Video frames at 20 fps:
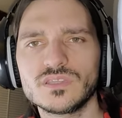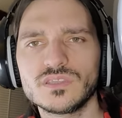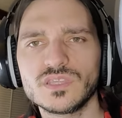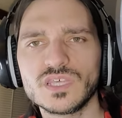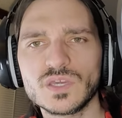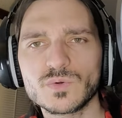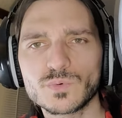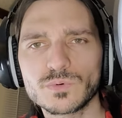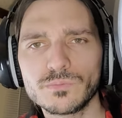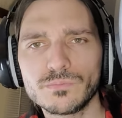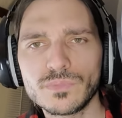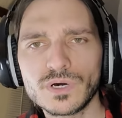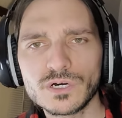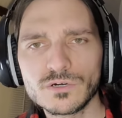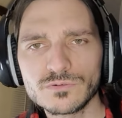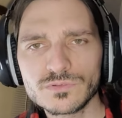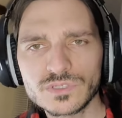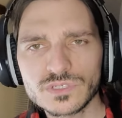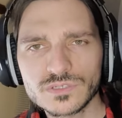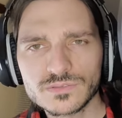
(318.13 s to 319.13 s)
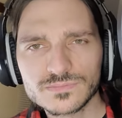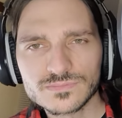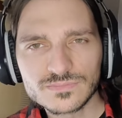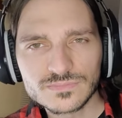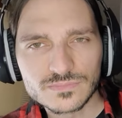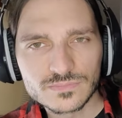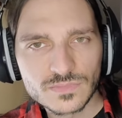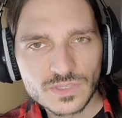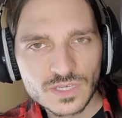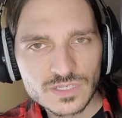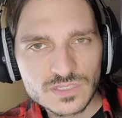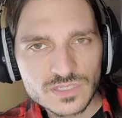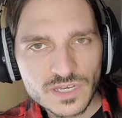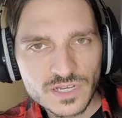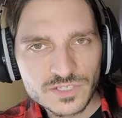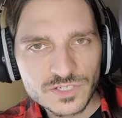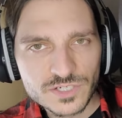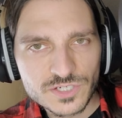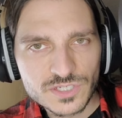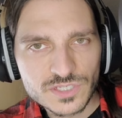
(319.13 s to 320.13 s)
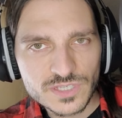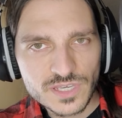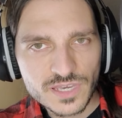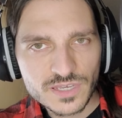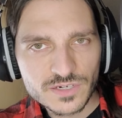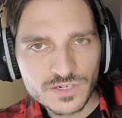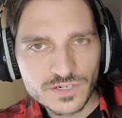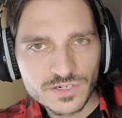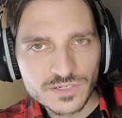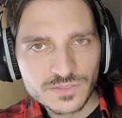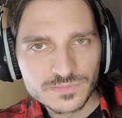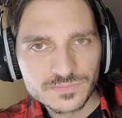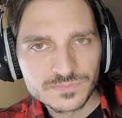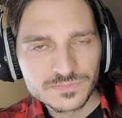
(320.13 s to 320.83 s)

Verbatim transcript: The remote has got your standard